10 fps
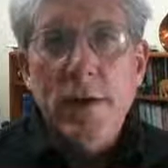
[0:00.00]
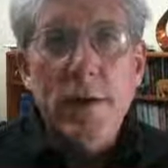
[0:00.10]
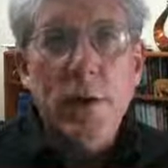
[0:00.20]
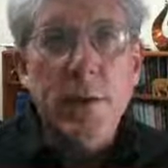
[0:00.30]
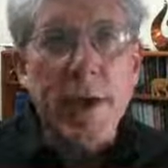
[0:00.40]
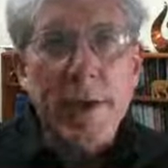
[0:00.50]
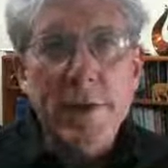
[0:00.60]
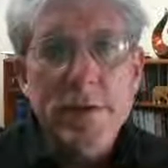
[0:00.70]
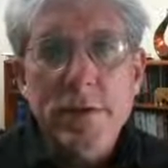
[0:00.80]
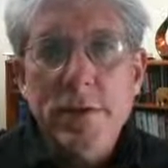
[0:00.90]
Okay,
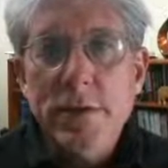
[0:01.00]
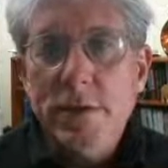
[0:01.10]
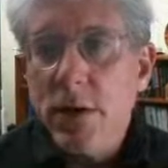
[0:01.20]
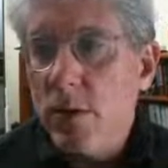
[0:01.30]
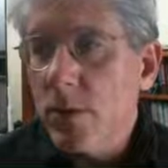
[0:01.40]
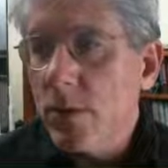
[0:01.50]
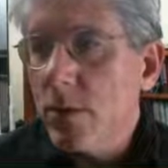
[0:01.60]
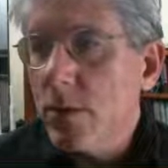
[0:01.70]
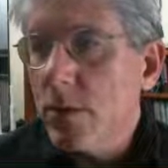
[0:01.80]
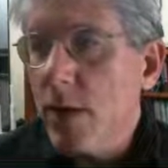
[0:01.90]
so